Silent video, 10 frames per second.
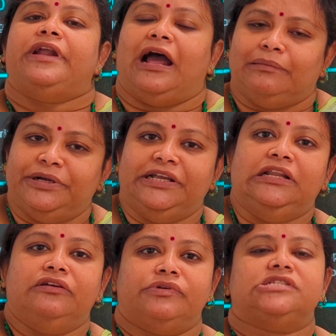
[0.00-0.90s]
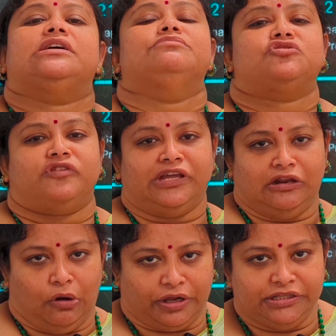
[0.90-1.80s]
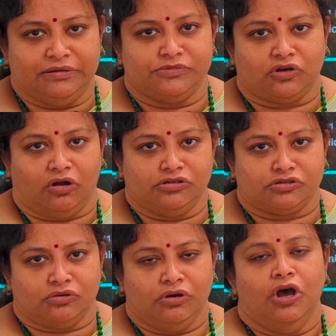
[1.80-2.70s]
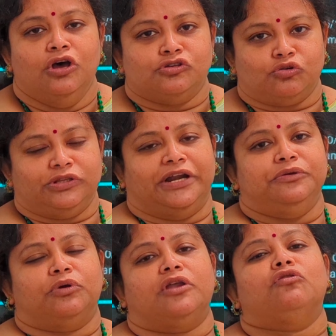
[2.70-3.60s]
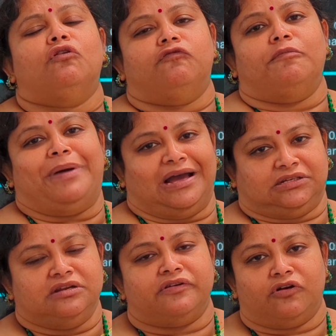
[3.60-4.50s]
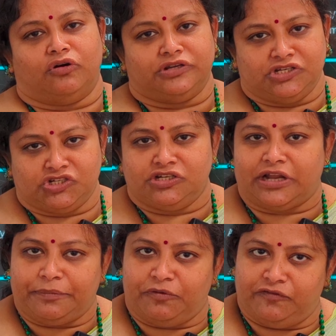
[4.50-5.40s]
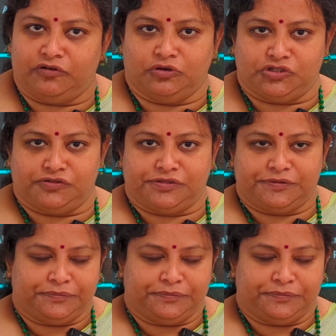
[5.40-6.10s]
I will be dealing with some string algorithms also, so that you can go for pattern recognition type of questions.